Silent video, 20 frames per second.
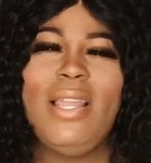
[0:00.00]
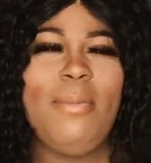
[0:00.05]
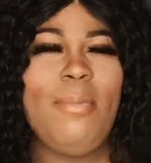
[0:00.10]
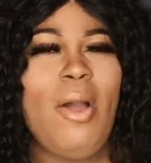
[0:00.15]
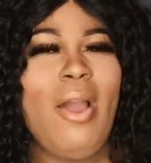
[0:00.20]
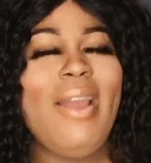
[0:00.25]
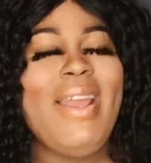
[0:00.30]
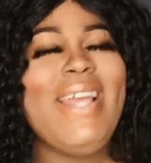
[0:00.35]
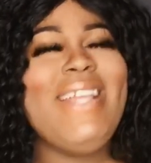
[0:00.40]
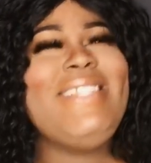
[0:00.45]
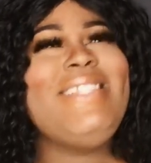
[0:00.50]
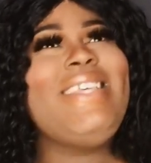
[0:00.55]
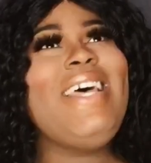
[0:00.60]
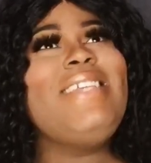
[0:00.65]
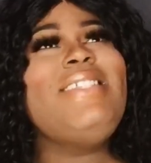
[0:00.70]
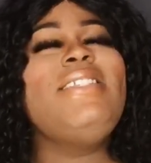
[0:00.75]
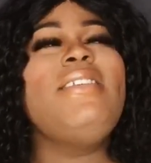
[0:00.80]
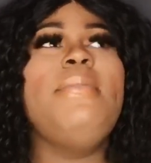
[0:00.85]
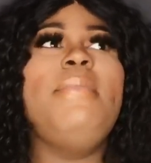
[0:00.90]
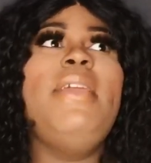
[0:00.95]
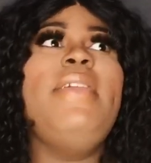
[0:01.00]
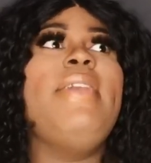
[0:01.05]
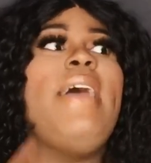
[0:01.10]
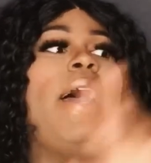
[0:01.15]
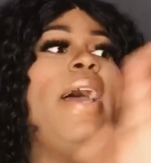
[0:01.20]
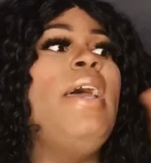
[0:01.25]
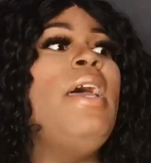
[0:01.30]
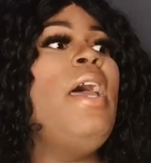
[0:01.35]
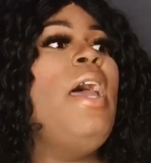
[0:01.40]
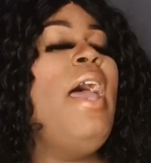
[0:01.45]
says to me that
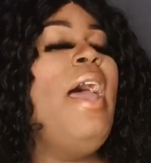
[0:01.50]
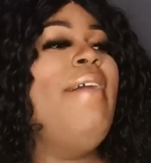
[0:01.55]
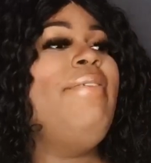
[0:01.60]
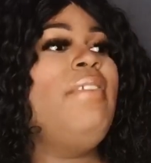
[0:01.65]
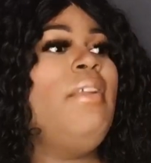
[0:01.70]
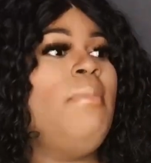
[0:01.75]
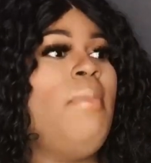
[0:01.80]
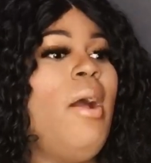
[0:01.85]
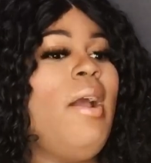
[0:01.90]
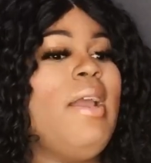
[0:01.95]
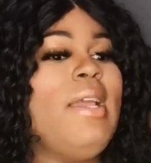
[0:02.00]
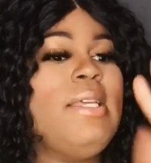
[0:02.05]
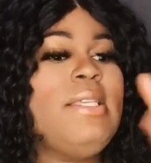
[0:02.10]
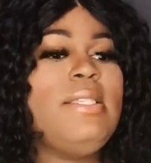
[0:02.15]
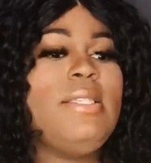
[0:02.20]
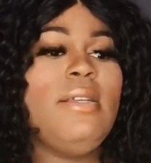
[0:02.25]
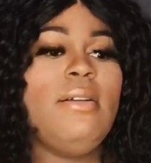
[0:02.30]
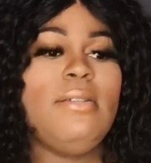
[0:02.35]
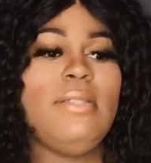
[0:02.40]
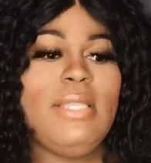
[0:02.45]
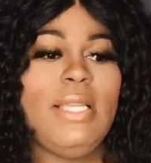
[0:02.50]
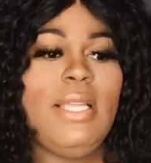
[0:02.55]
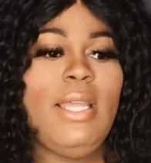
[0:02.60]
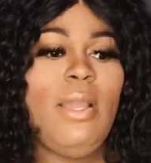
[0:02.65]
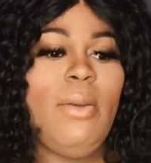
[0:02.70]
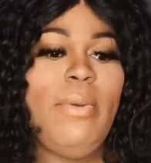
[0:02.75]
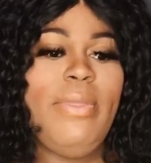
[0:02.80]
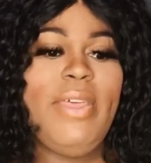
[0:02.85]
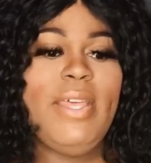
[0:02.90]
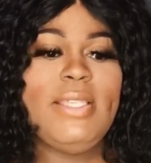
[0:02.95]
if Lamar is still dealing with his
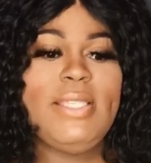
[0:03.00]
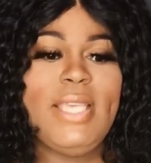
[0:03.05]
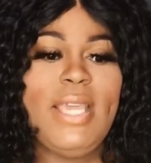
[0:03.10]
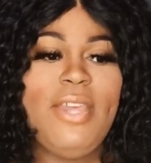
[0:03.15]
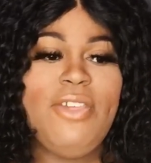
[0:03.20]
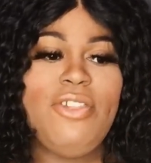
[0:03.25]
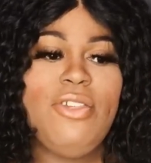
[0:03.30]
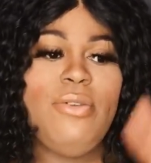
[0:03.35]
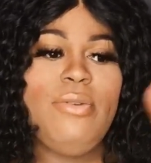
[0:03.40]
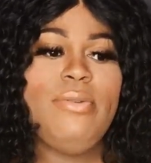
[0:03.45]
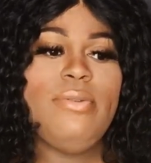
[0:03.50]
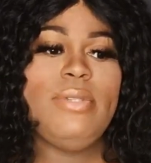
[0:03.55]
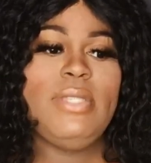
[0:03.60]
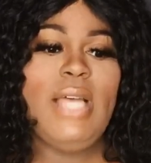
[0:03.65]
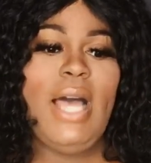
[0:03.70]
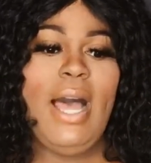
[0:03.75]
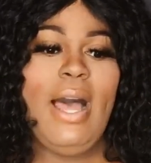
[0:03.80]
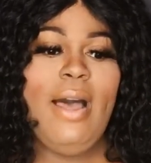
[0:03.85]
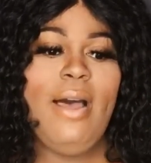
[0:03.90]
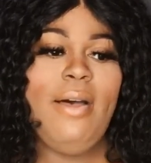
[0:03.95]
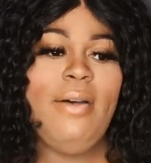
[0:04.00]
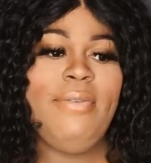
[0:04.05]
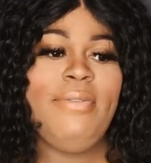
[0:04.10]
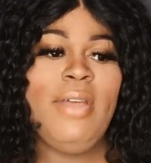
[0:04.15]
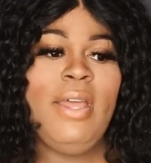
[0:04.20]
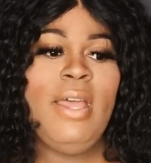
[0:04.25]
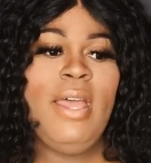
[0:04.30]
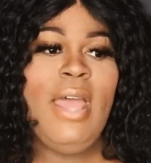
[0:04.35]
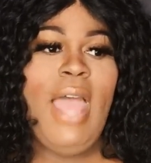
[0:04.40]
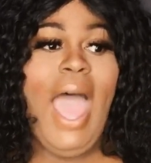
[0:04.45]
issues of
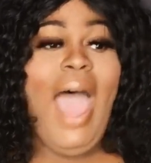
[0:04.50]
everything in